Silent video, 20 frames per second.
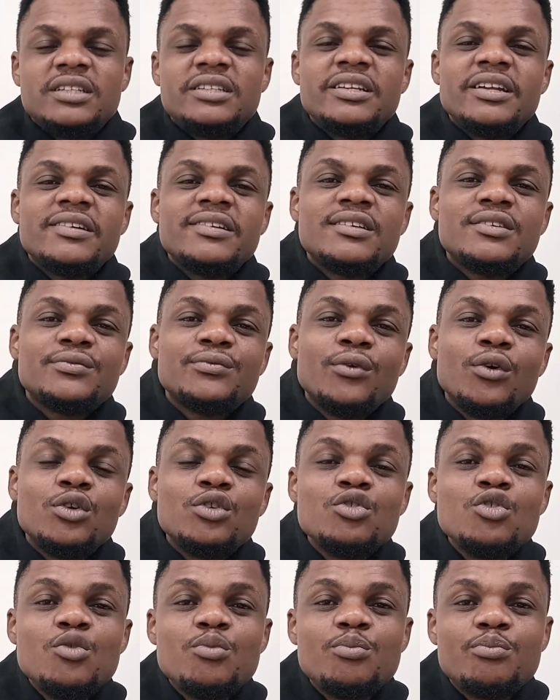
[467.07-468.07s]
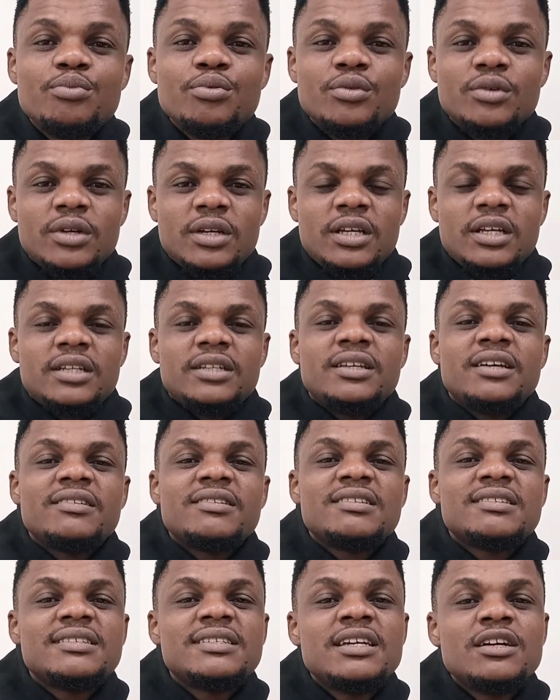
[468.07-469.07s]
there is For Loop, there
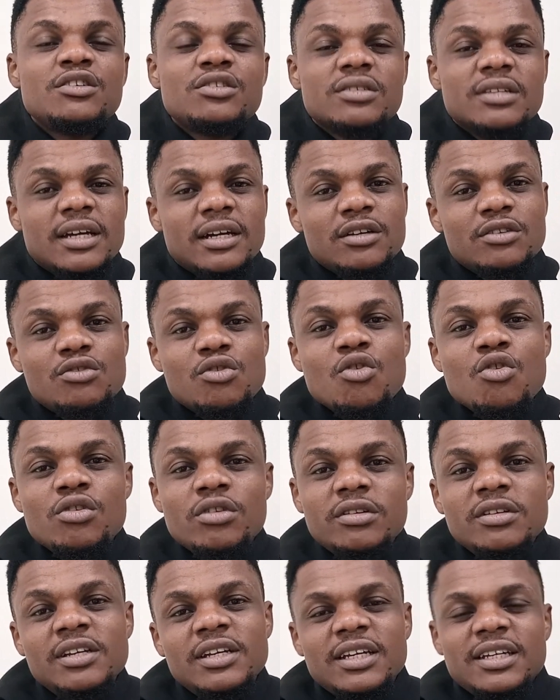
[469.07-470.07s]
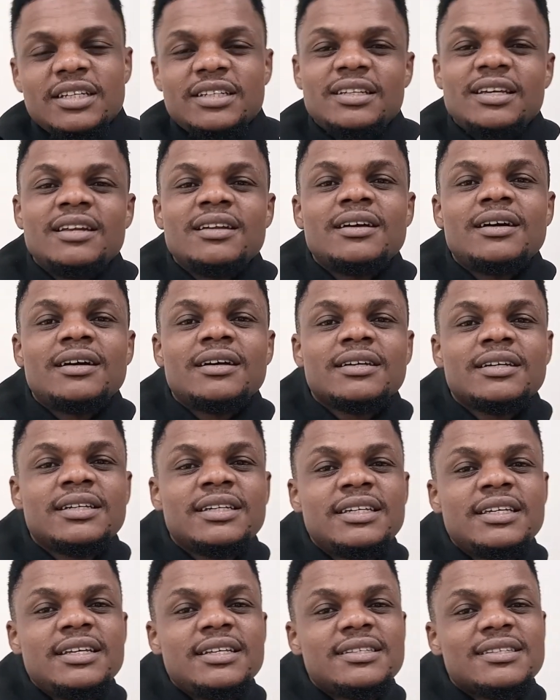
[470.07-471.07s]
is Girls Can Code, there are
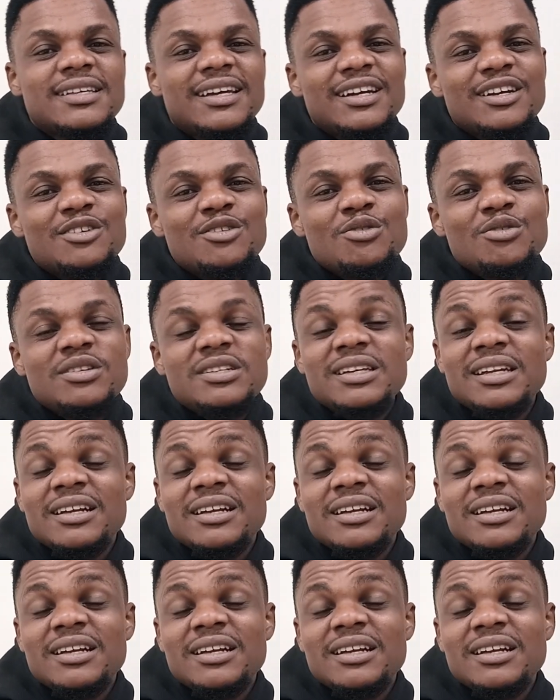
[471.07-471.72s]
Kids Can Code.